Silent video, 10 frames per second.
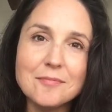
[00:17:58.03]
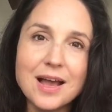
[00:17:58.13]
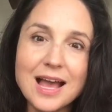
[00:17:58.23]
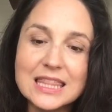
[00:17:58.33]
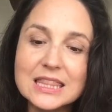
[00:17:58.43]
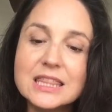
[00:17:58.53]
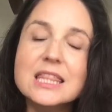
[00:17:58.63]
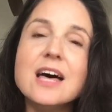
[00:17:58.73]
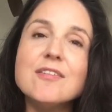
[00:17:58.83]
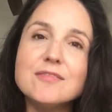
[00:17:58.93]
I
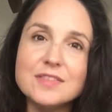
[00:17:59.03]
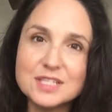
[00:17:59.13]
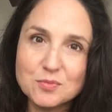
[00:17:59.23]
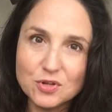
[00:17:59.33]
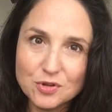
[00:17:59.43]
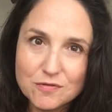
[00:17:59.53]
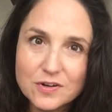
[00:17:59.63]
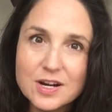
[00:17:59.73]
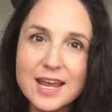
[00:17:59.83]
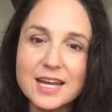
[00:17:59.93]
love this
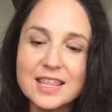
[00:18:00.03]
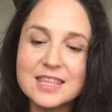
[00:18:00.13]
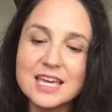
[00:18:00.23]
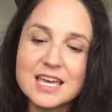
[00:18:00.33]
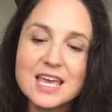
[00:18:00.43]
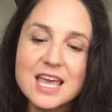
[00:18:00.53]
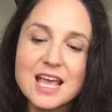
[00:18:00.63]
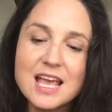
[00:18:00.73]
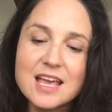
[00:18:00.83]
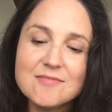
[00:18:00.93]
pullover, and I think,
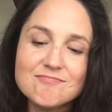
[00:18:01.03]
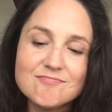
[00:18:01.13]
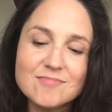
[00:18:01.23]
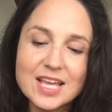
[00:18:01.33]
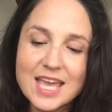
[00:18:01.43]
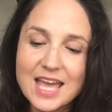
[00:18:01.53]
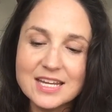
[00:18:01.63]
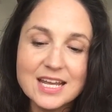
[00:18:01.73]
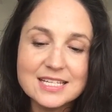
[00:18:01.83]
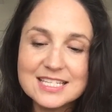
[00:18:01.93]
again,
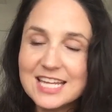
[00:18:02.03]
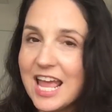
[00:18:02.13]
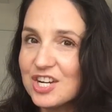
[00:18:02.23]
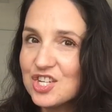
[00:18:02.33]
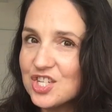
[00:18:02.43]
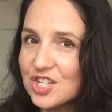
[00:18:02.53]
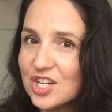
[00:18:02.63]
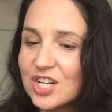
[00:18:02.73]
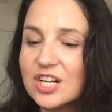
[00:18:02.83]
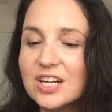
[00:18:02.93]
its
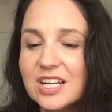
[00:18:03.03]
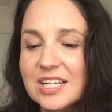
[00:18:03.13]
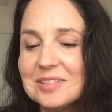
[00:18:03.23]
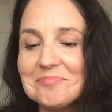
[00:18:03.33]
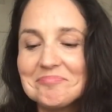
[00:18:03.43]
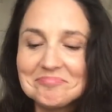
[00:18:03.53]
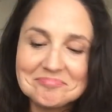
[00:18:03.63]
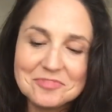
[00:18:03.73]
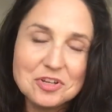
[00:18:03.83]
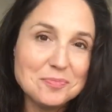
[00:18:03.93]
texture could be